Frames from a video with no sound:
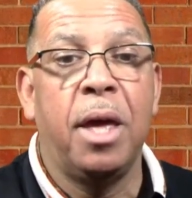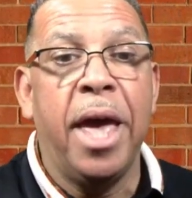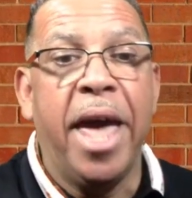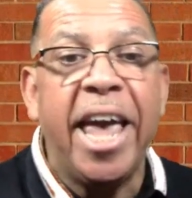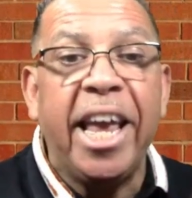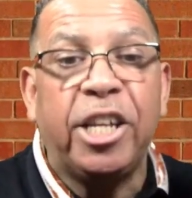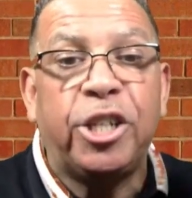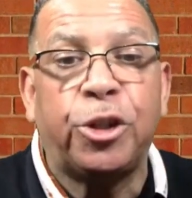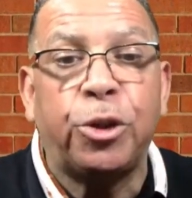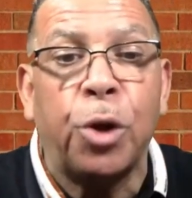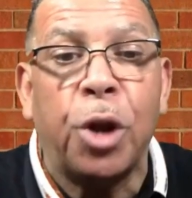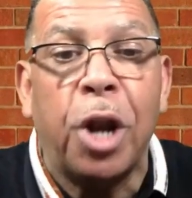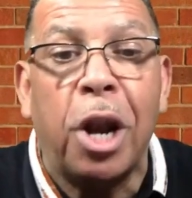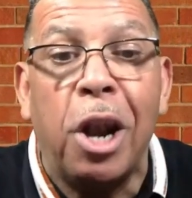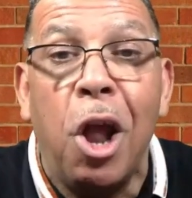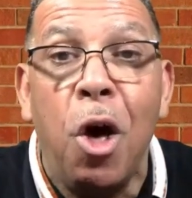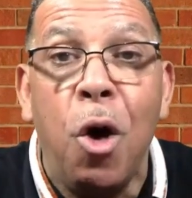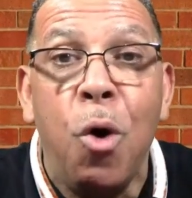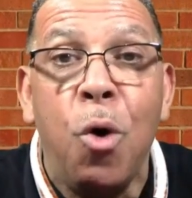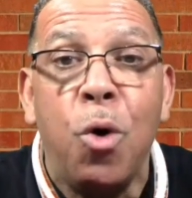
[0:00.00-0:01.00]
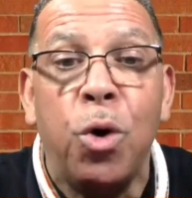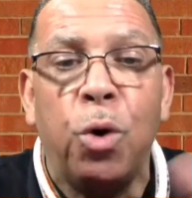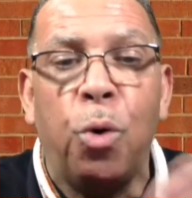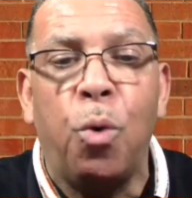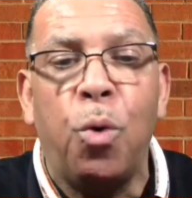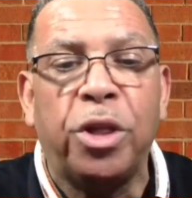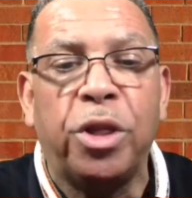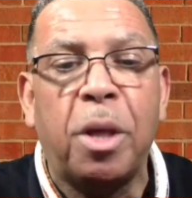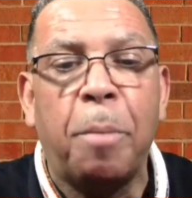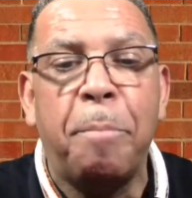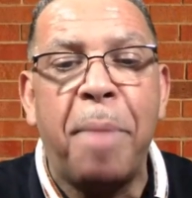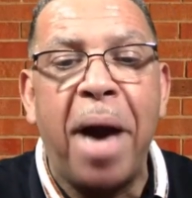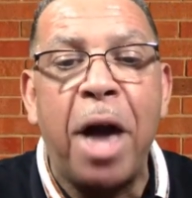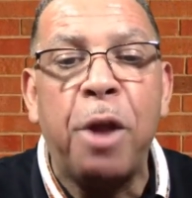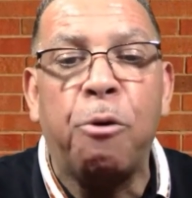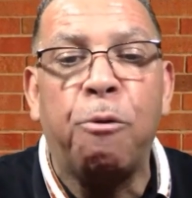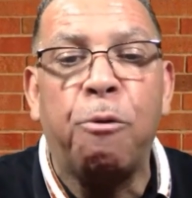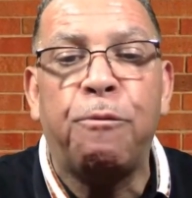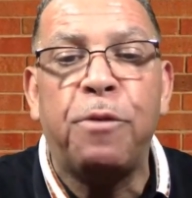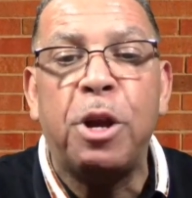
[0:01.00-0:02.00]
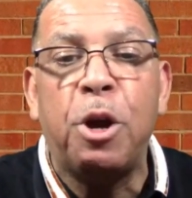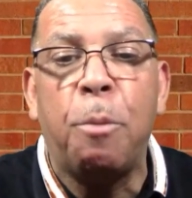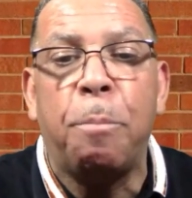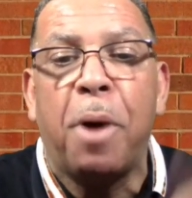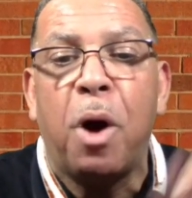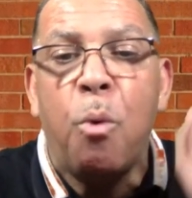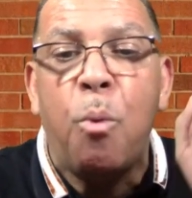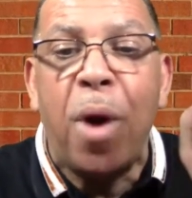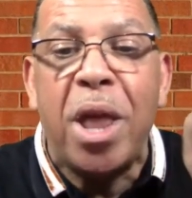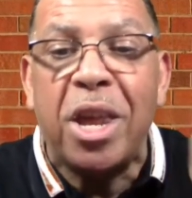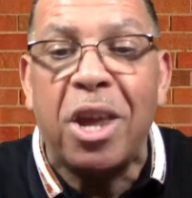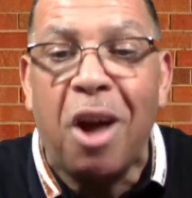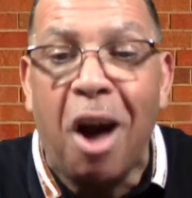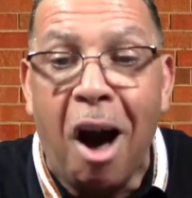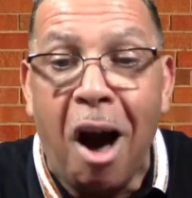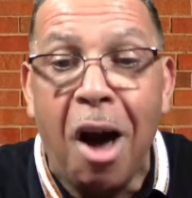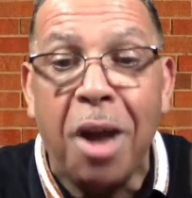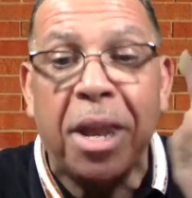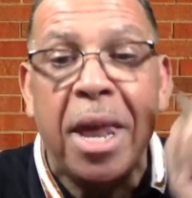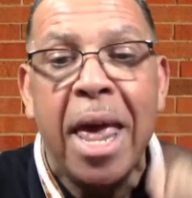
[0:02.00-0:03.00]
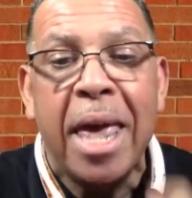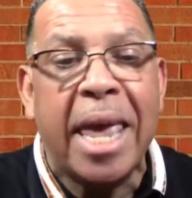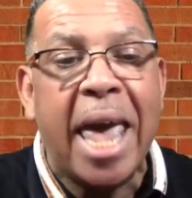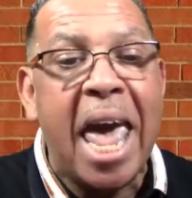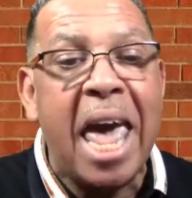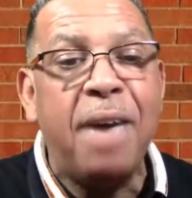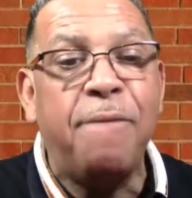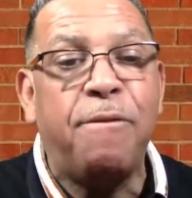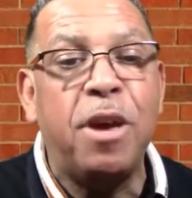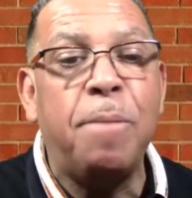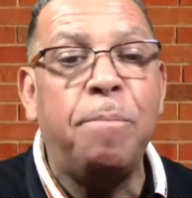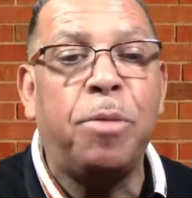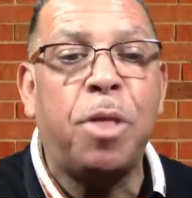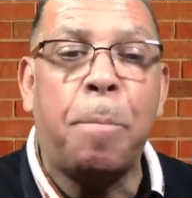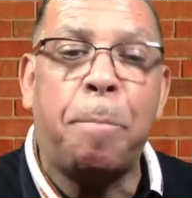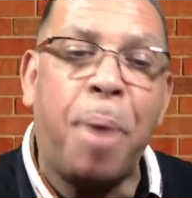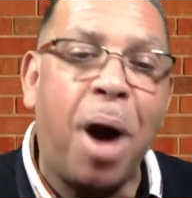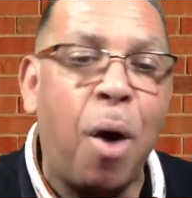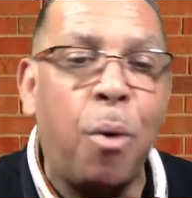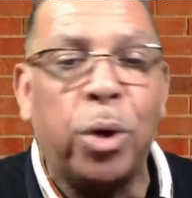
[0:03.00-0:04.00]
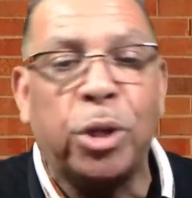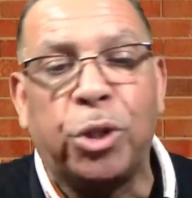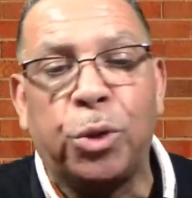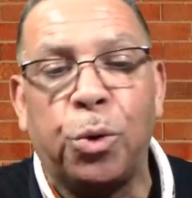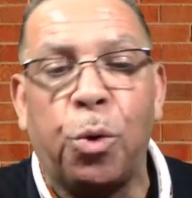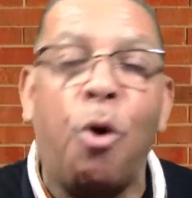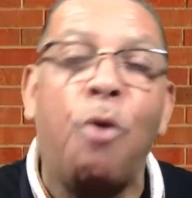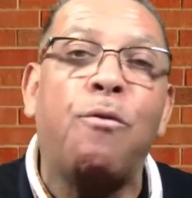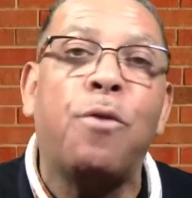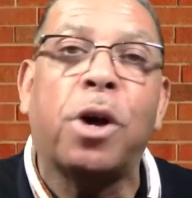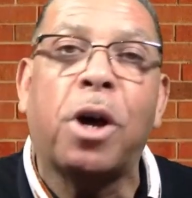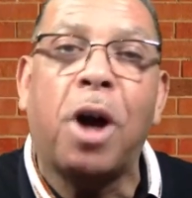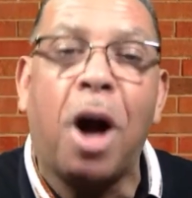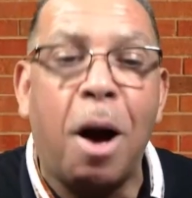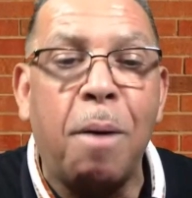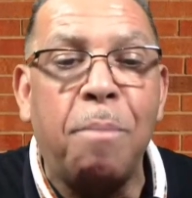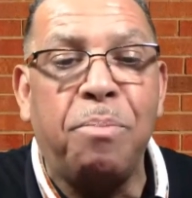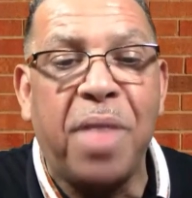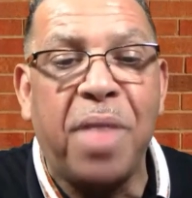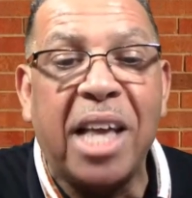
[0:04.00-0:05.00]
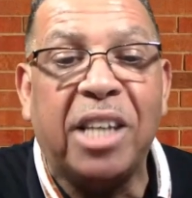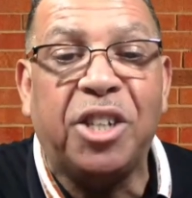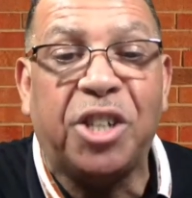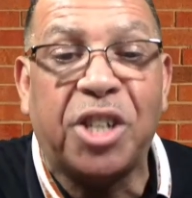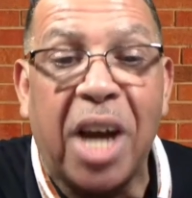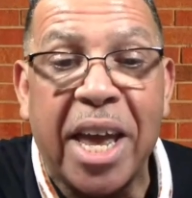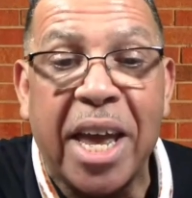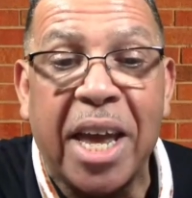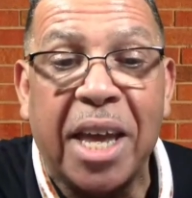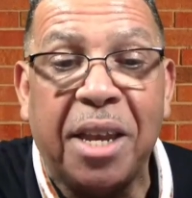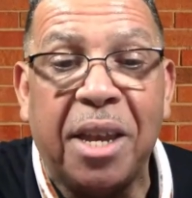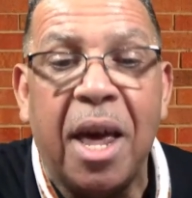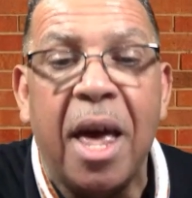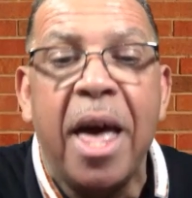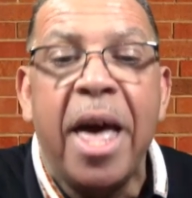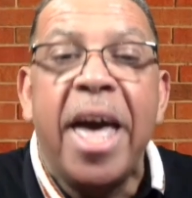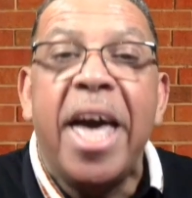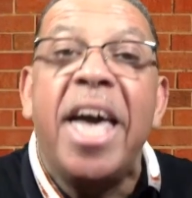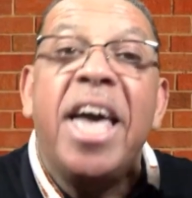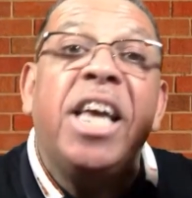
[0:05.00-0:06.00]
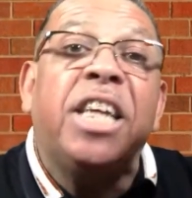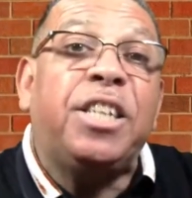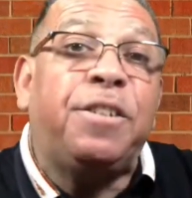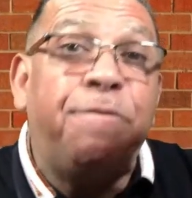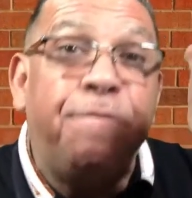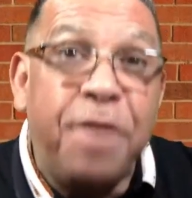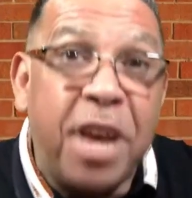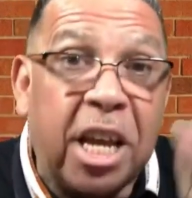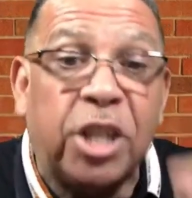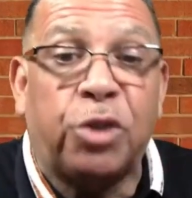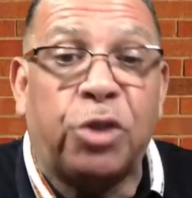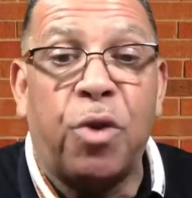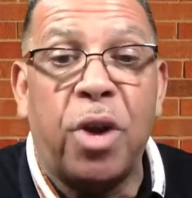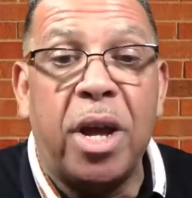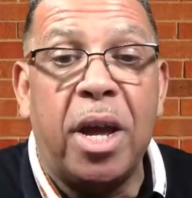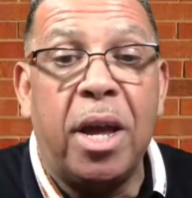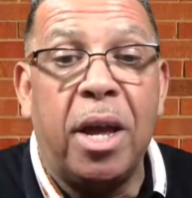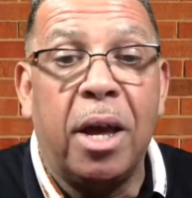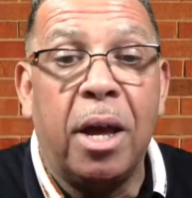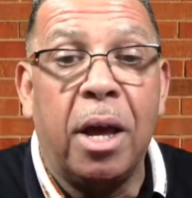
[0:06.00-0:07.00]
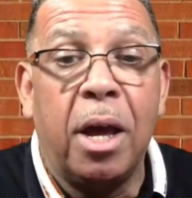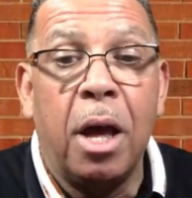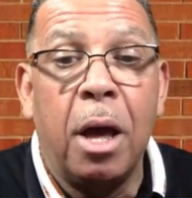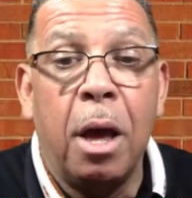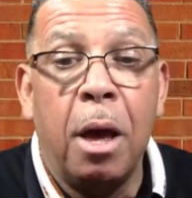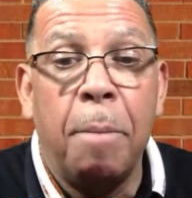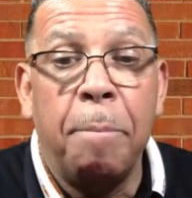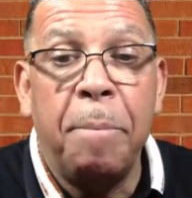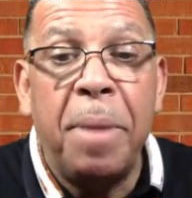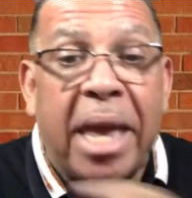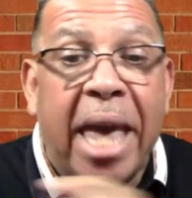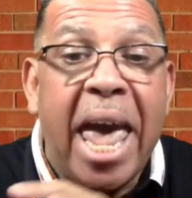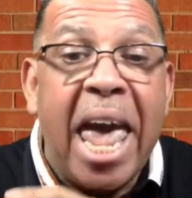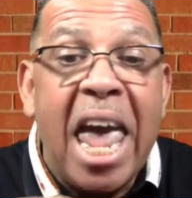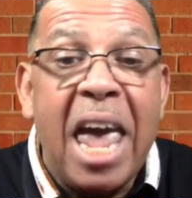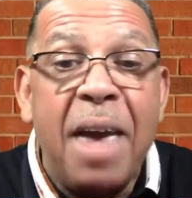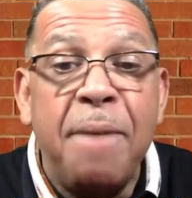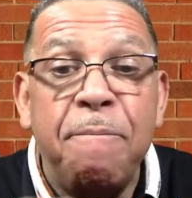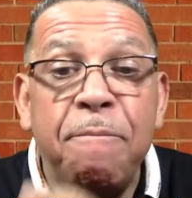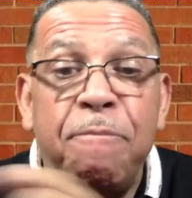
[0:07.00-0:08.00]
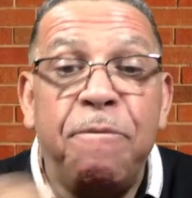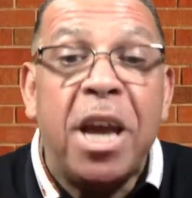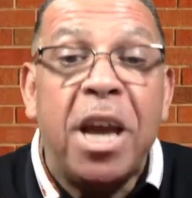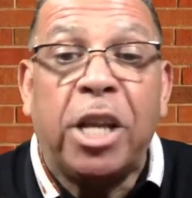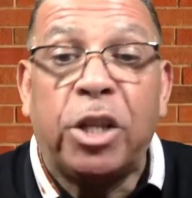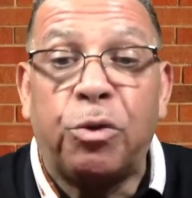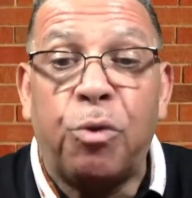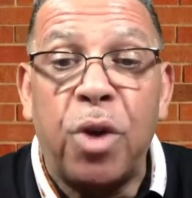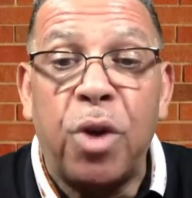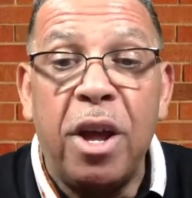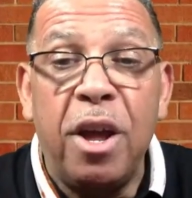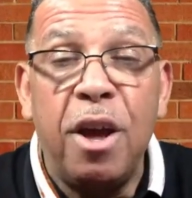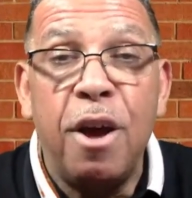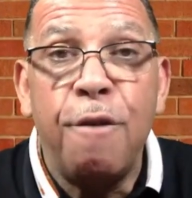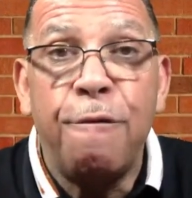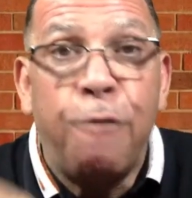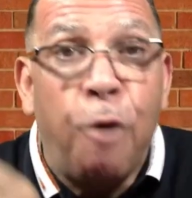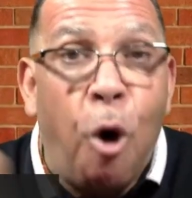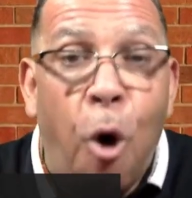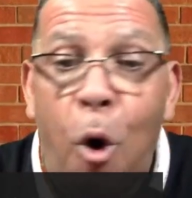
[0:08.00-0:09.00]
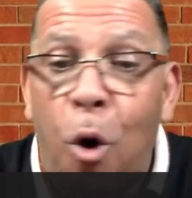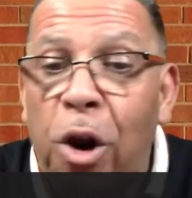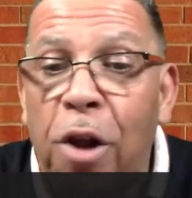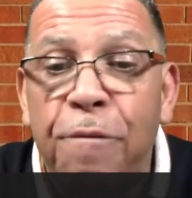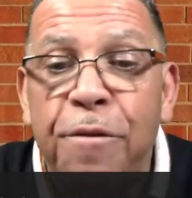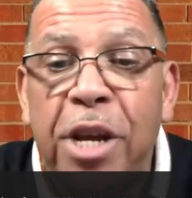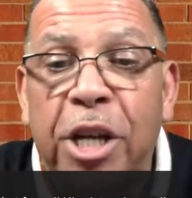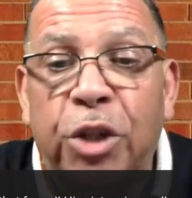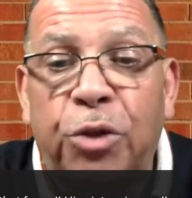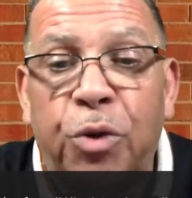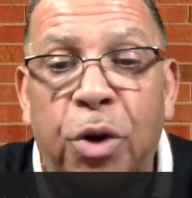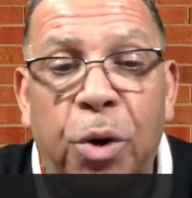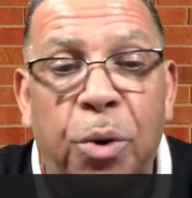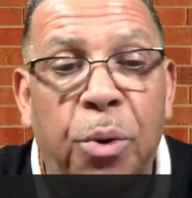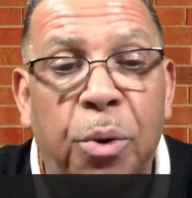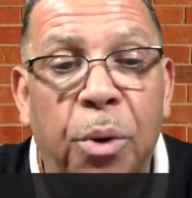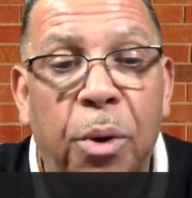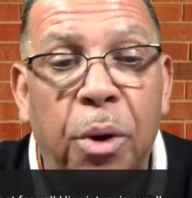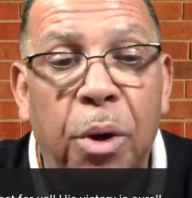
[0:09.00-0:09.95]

He stood alone on the battlefield, but when God gave him the power to overcome that giant, his victory became victory for all of Israel.